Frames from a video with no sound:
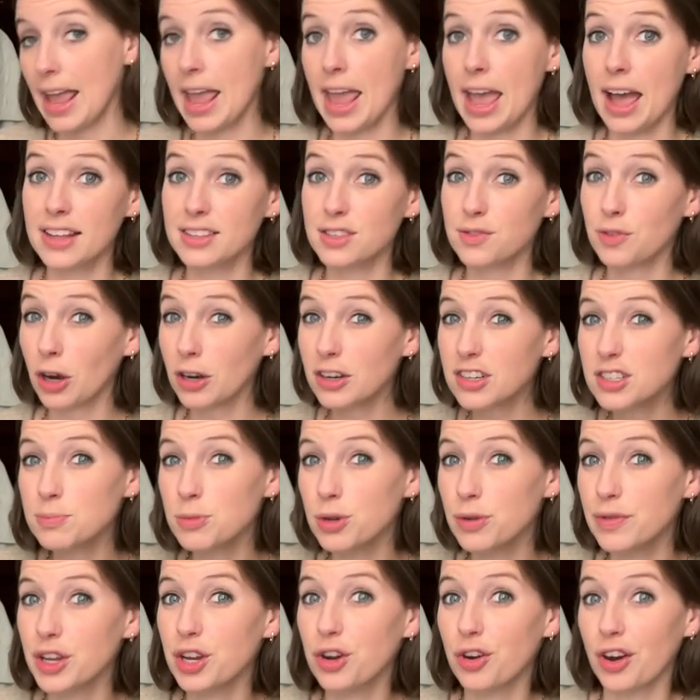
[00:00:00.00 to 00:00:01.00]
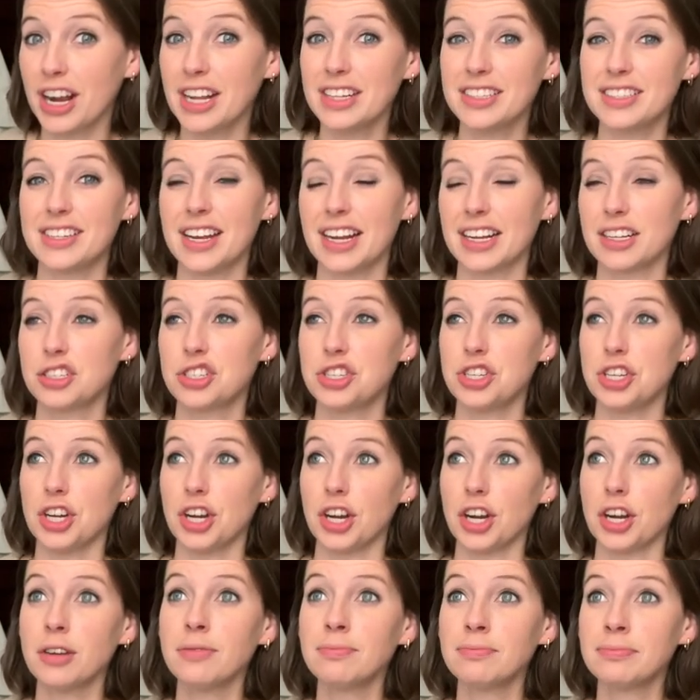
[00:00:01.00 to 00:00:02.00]
As far as moving grades next
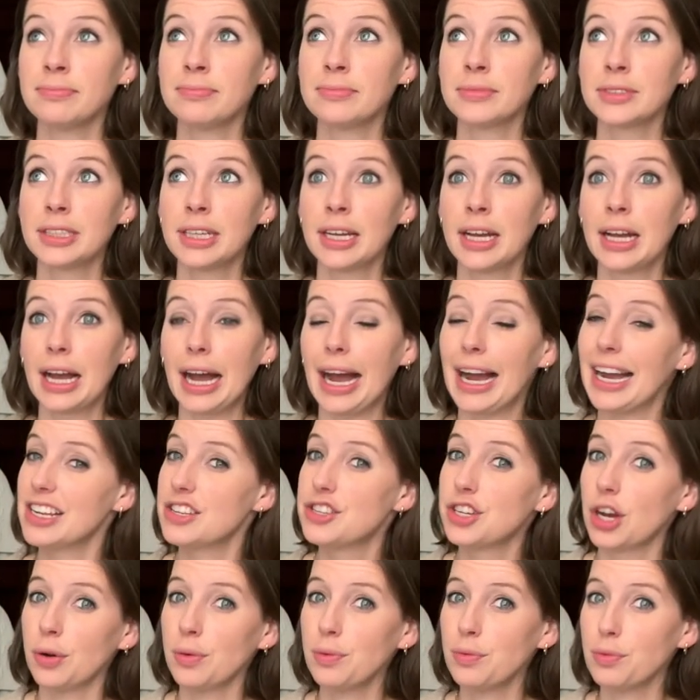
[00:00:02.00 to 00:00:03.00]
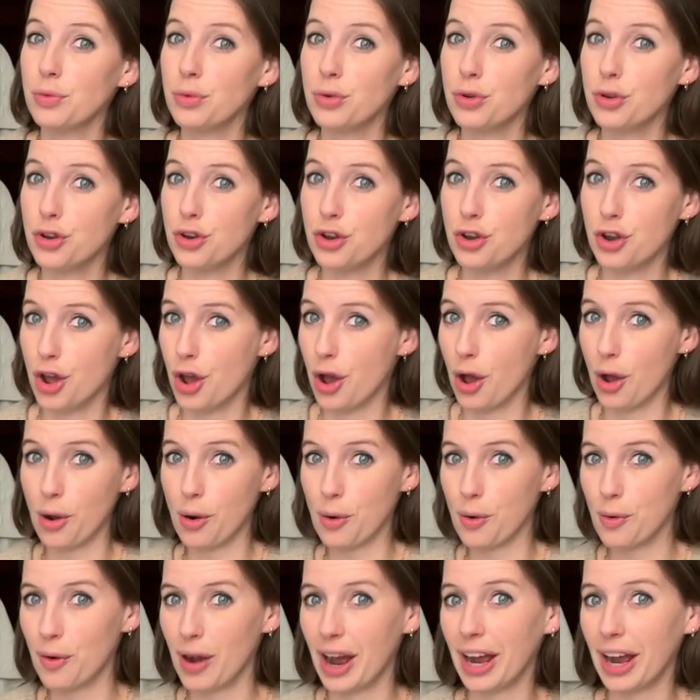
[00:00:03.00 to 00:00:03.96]
year, I don't know.